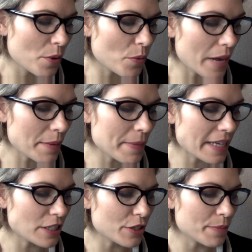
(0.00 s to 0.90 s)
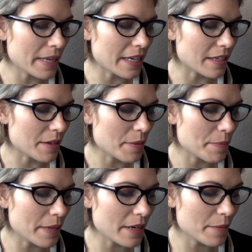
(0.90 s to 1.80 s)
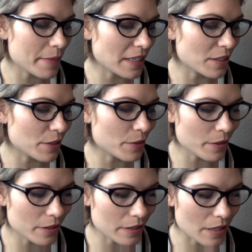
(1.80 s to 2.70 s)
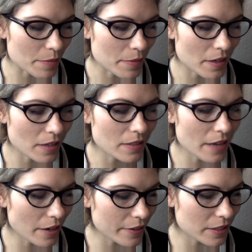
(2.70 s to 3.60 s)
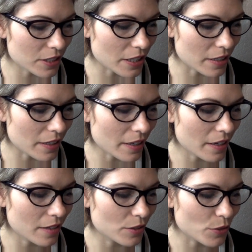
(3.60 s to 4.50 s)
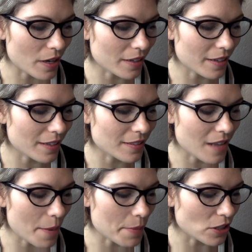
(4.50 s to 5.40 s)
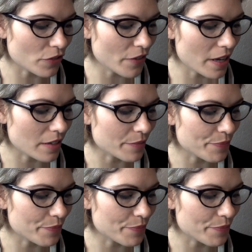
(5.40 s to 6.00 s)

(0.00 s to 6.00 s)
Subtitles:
Wine makes you mean, beer makes you quarrelsome. A staggering drunk is not much fun.